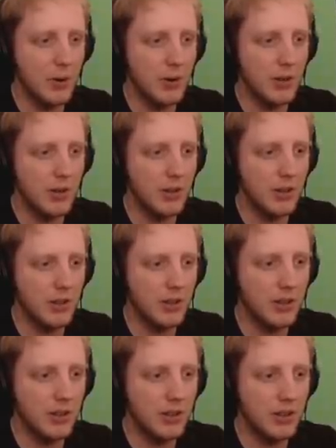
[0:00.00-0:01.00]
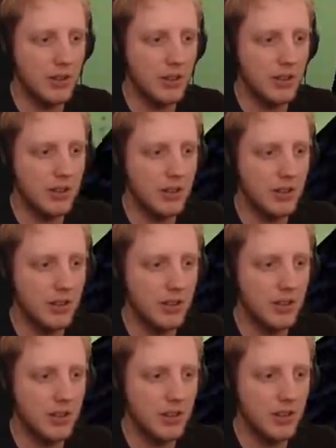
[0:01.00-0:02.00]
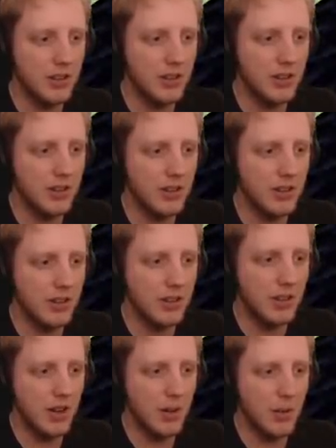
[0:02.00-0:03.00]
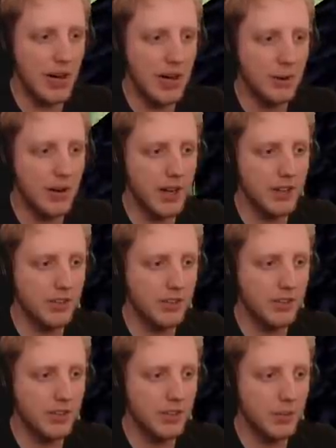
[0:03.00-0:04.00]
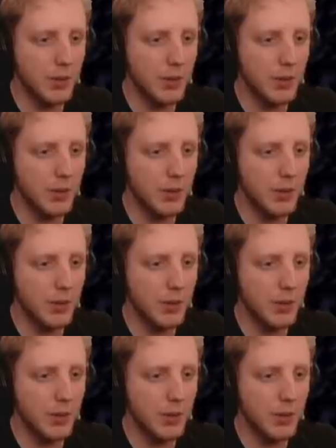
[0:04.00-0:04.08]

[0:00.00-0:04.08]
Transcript: Greedy, greedy Phil. Oh, wow, guys.